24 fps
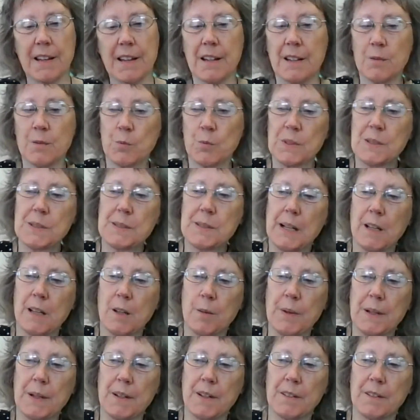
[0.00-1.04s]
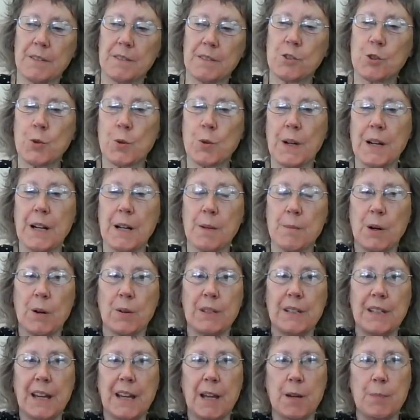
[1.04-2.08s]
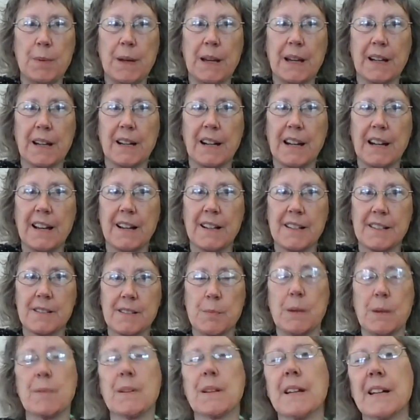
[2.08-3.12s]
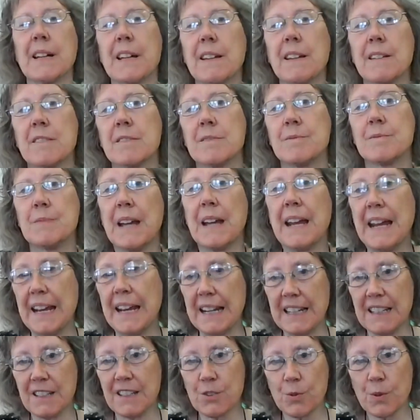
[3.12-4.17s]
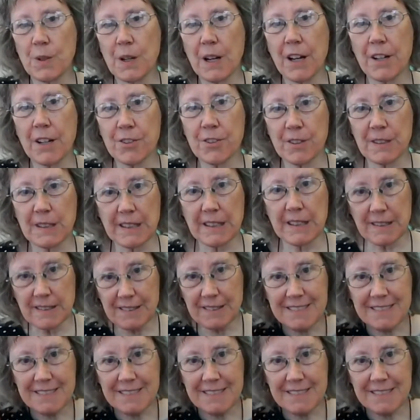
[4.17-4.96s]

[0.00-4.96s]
and we sell them in a tray about yay big, and it has maybe like 80 to 100